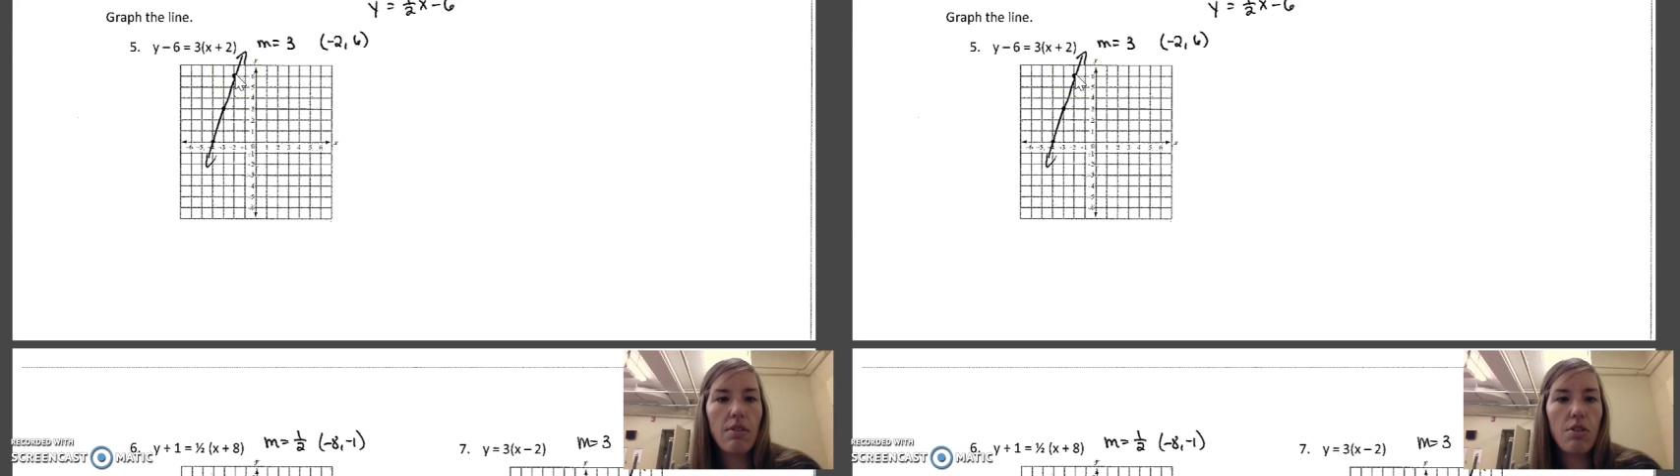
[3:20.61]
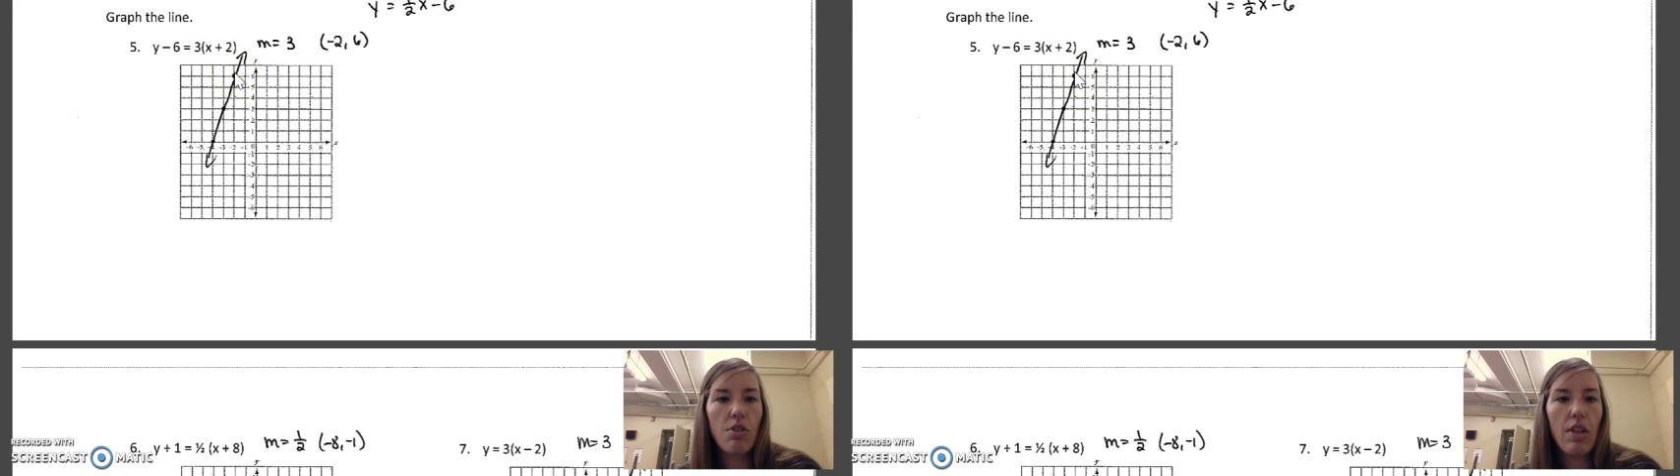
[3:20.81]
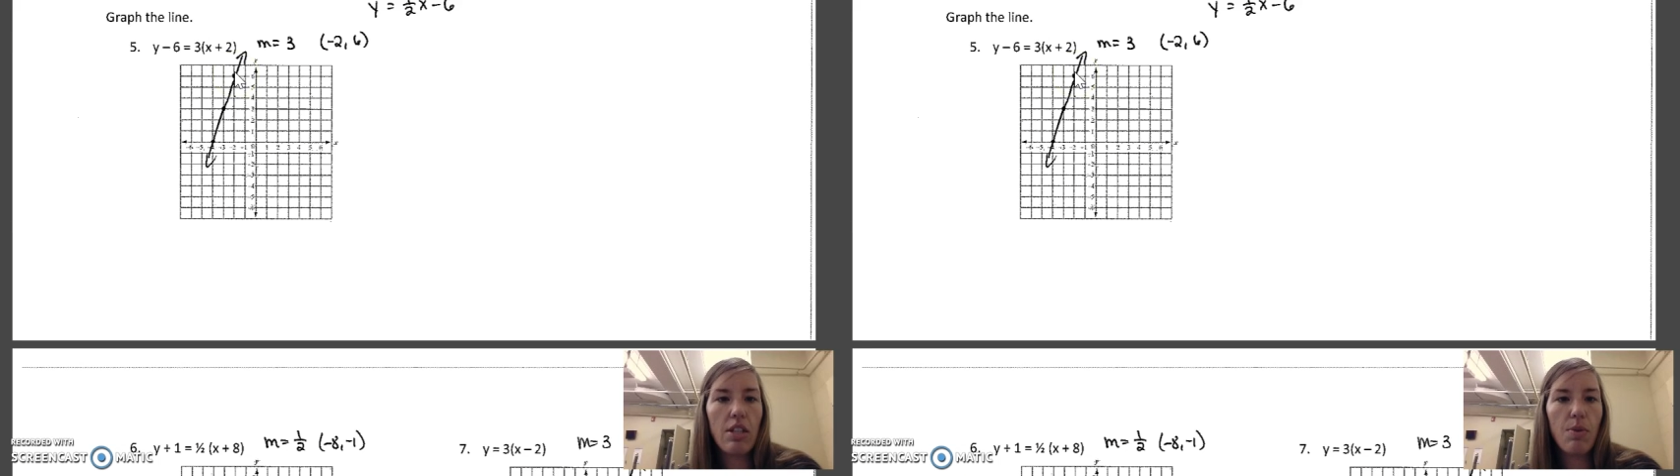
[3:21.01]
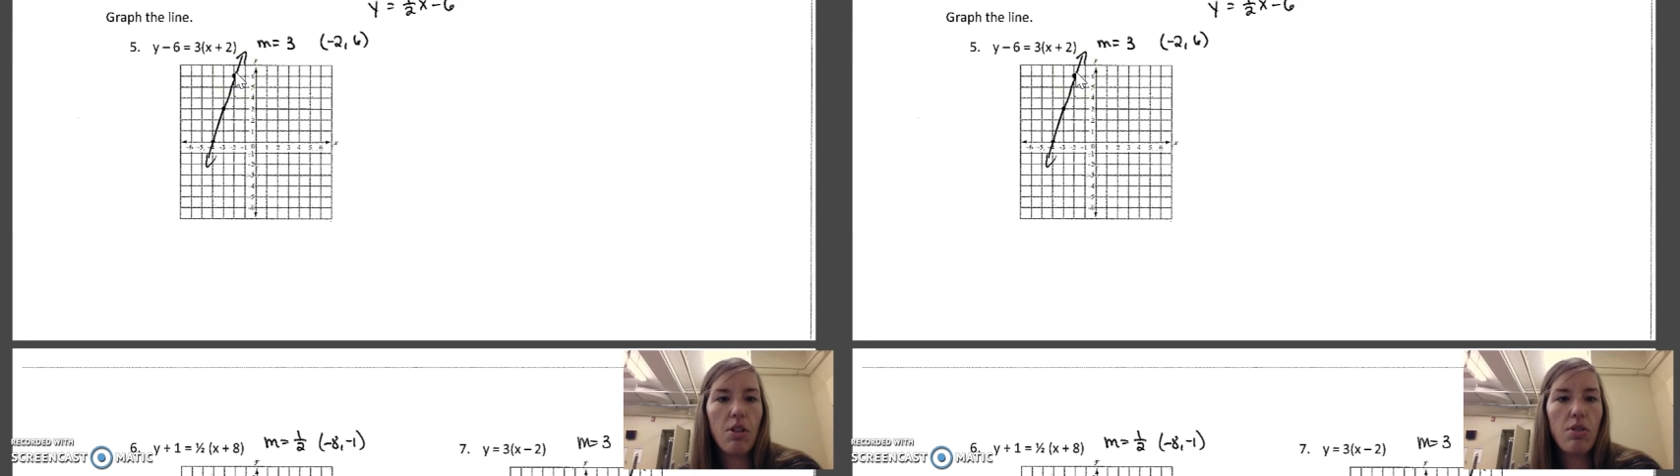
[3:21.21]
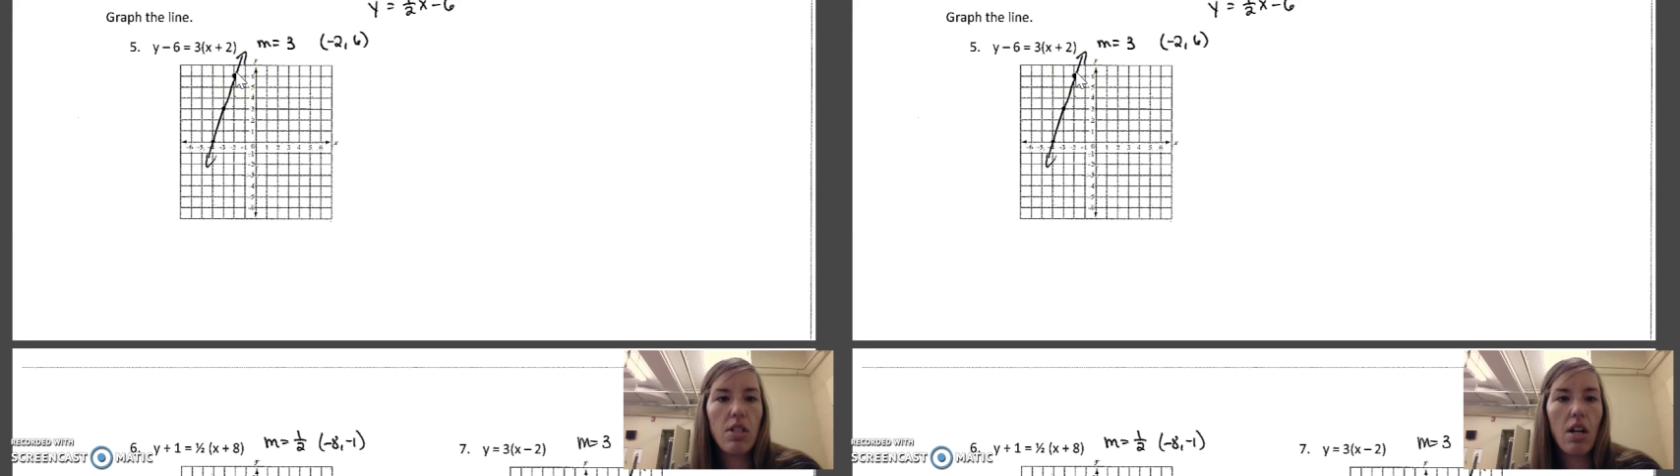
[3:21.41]
So that's where
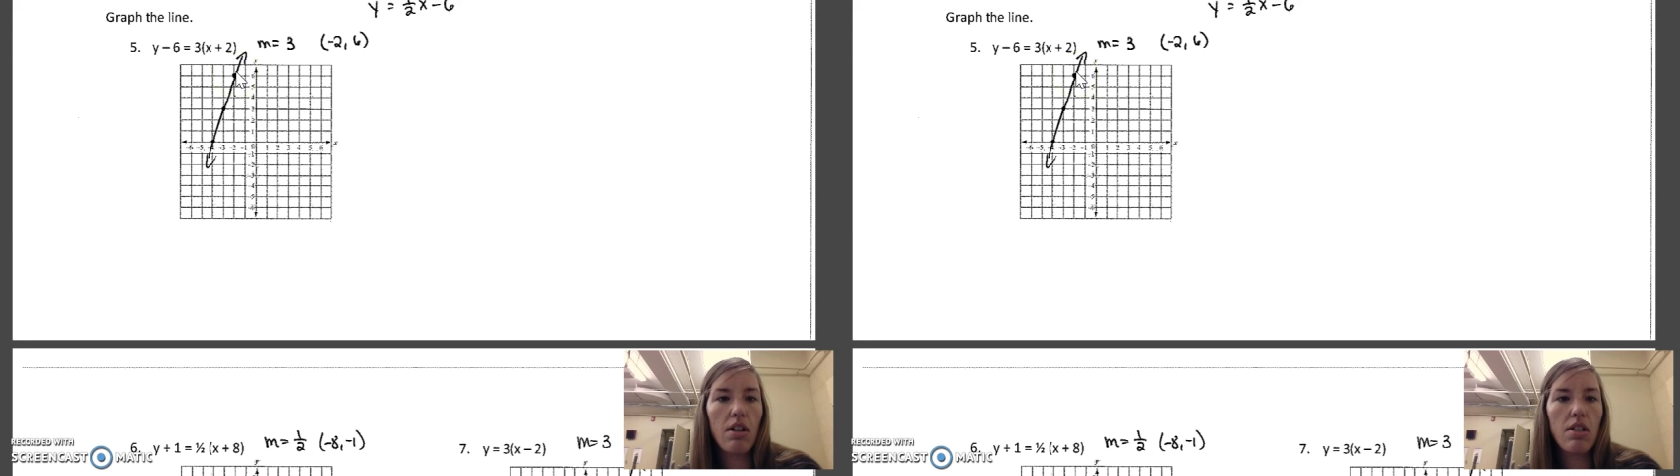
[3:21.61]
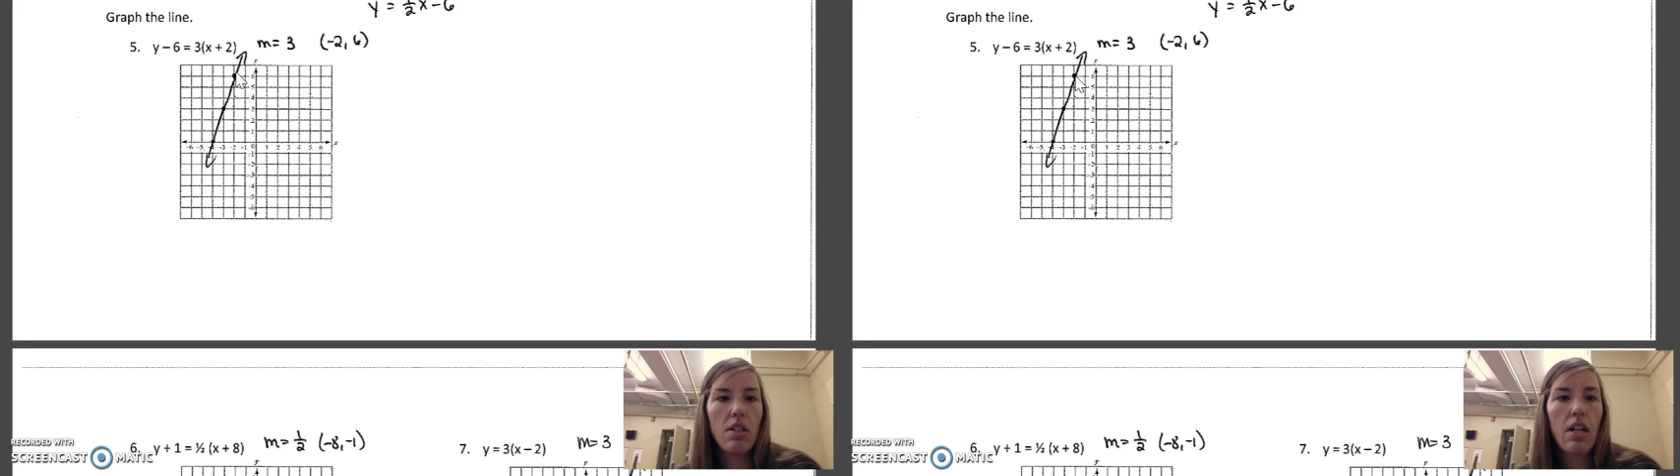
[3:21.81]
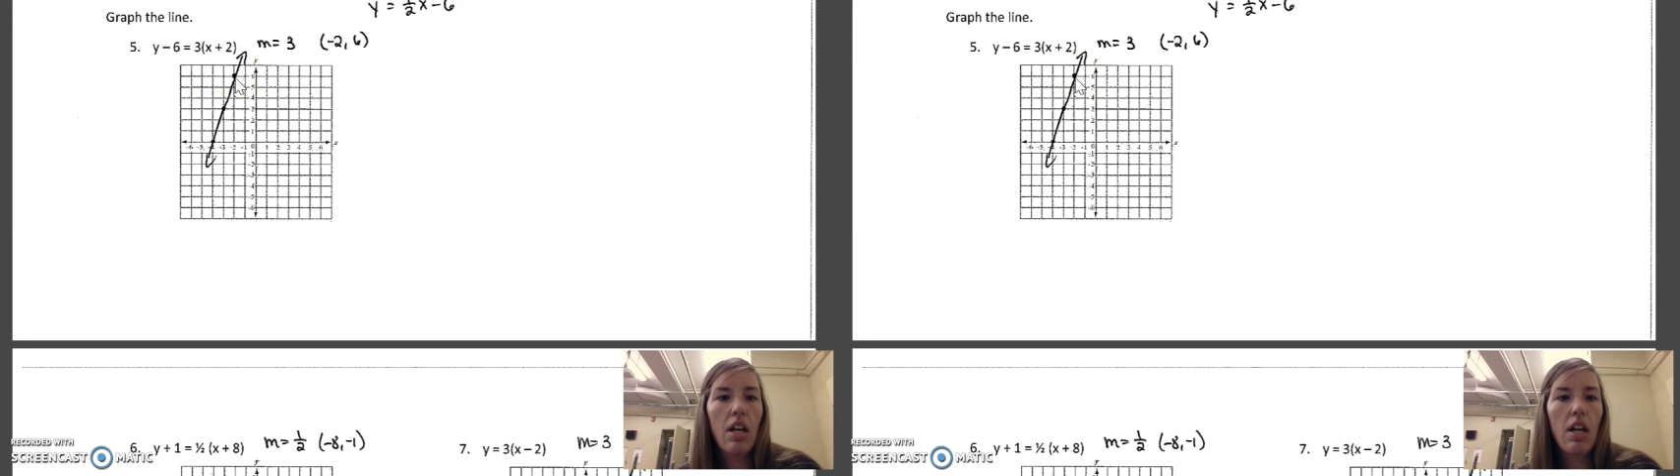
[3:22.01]
you start.